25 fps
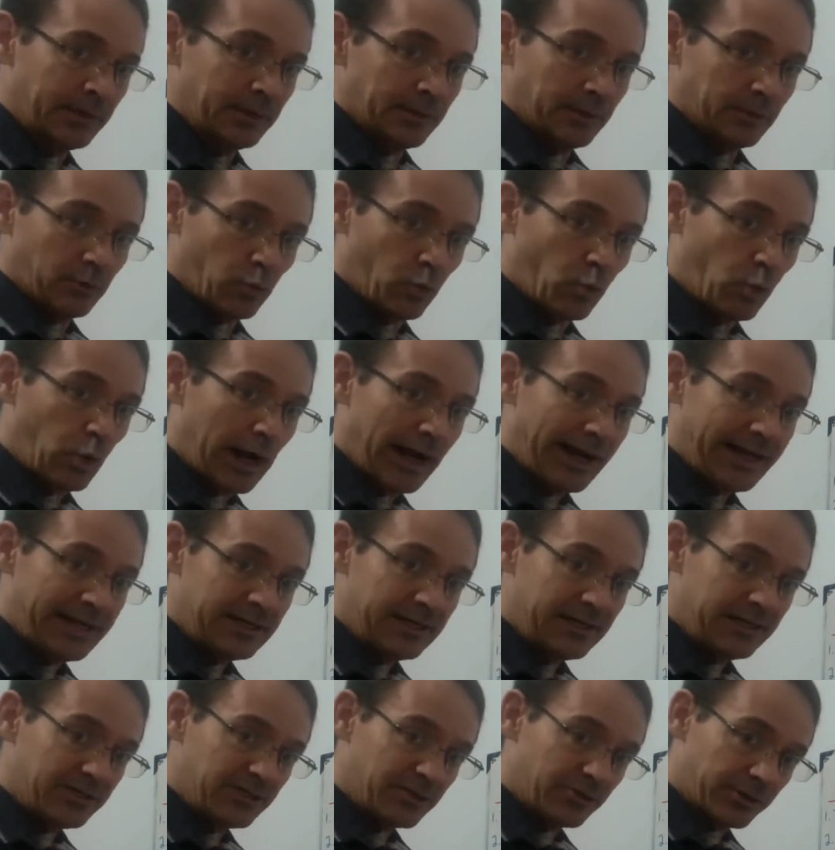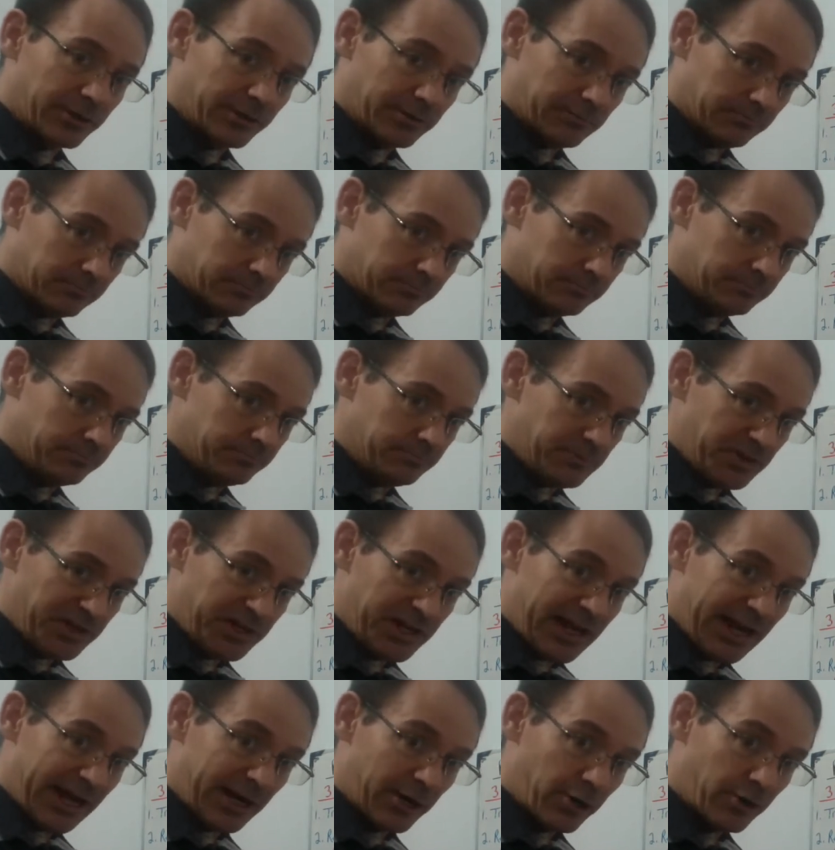widened or
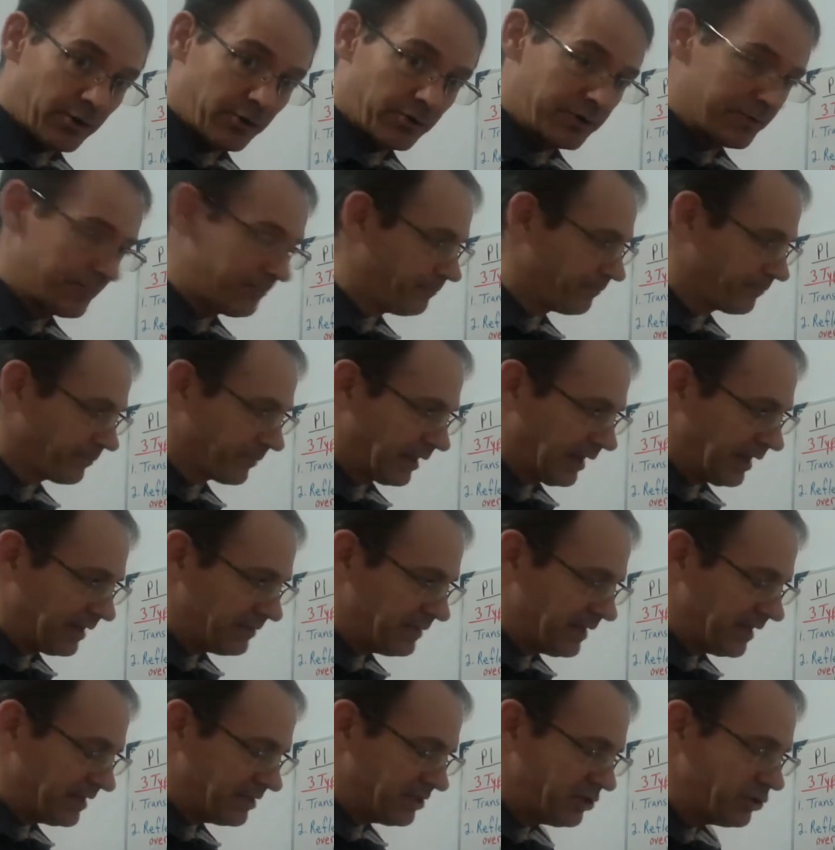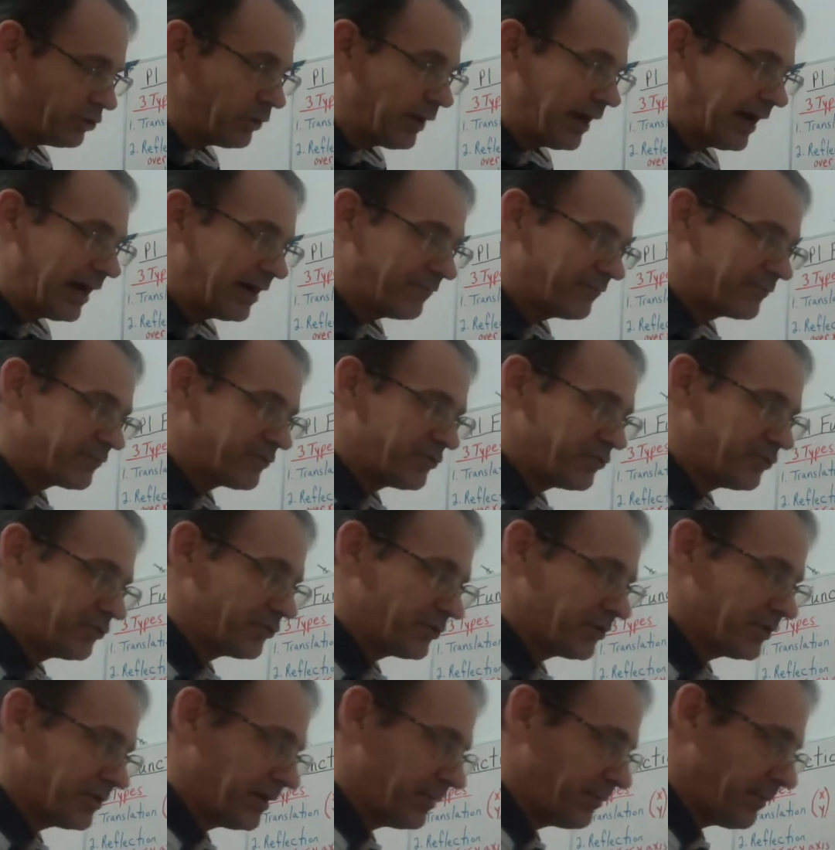narrowed, and then you have to
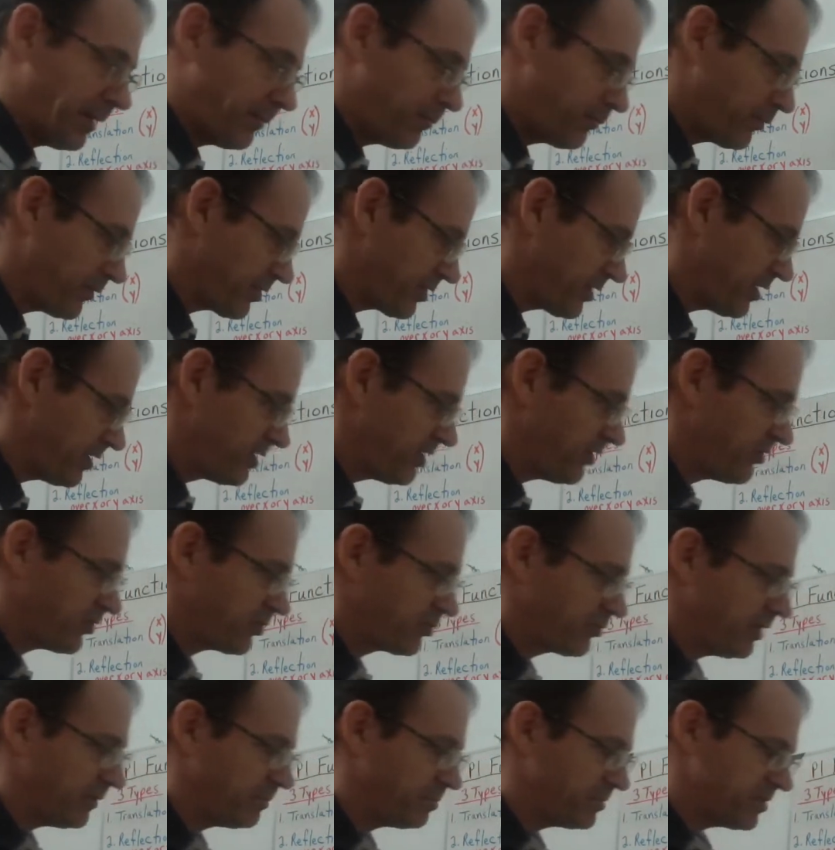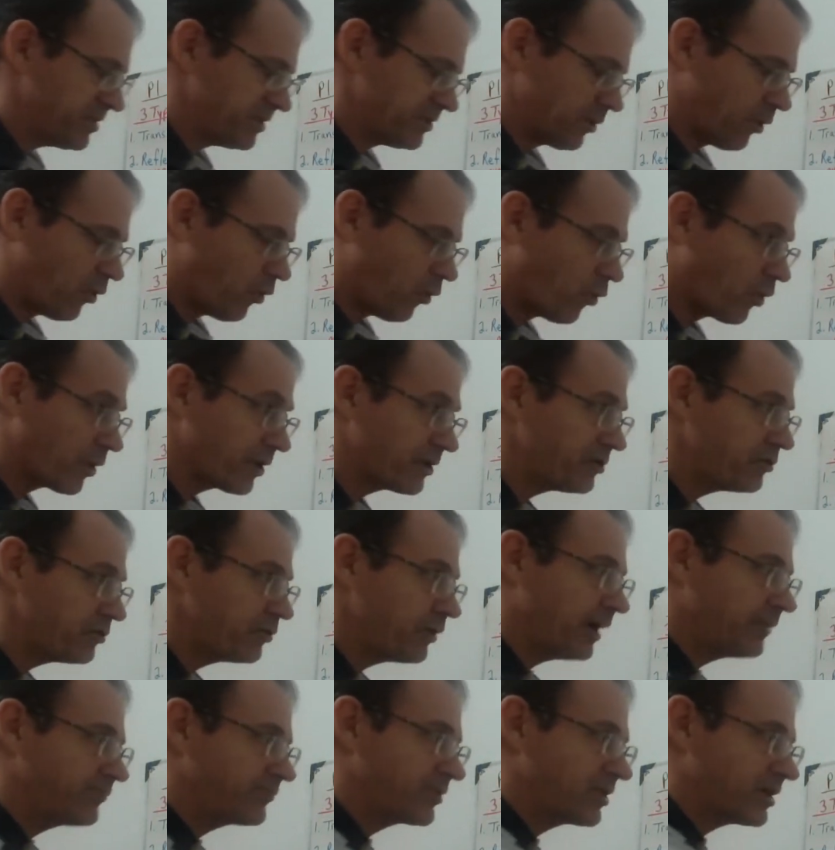come up with the description, or you
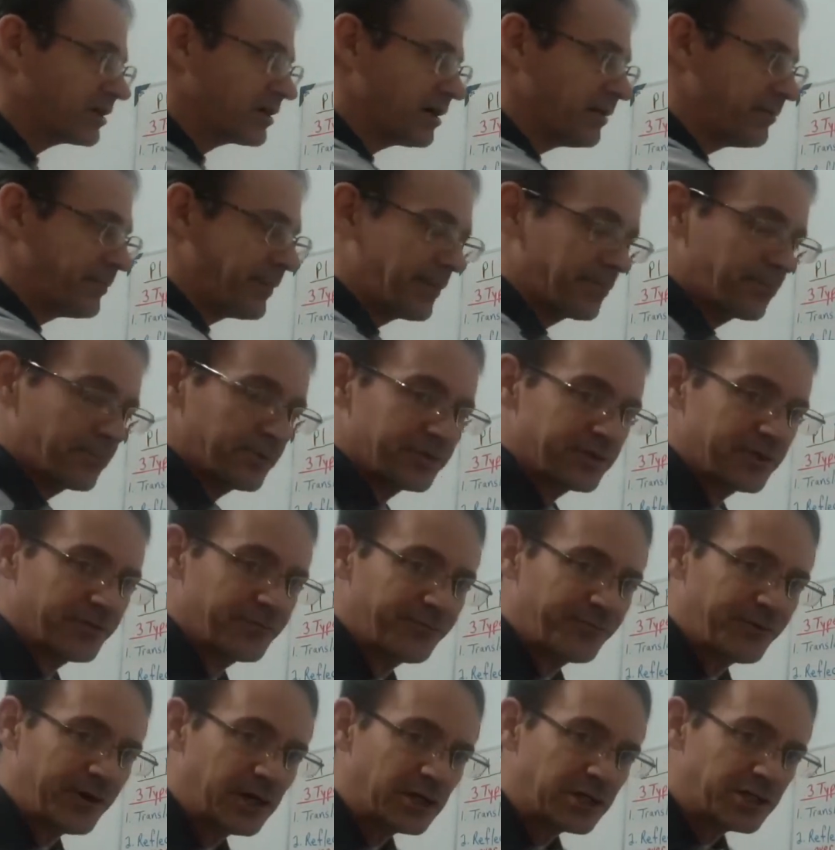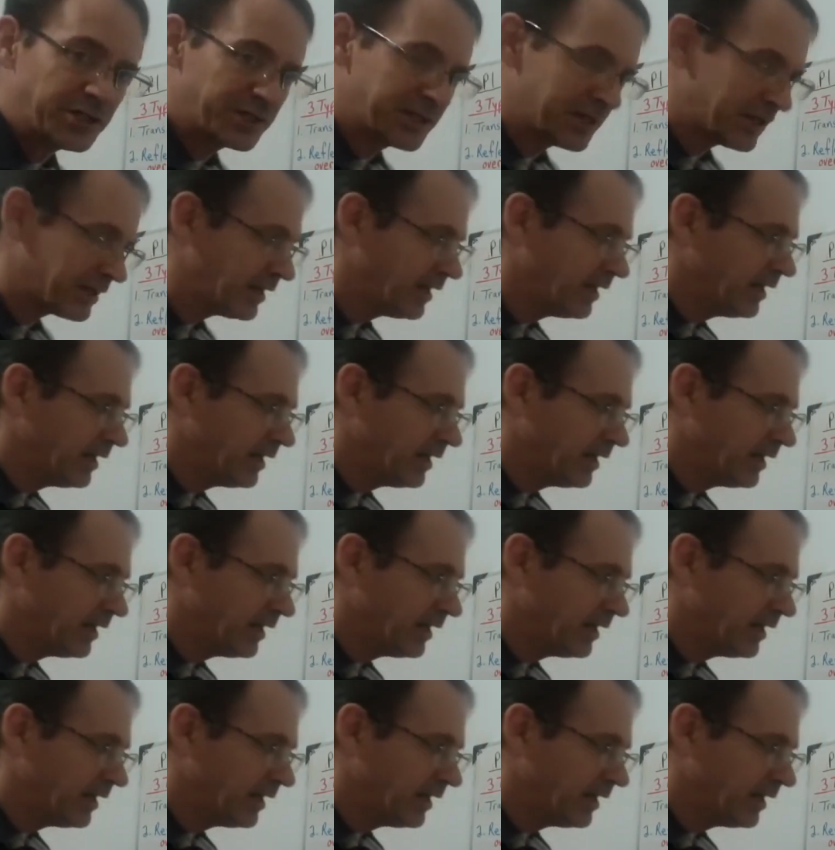have to come up with the function.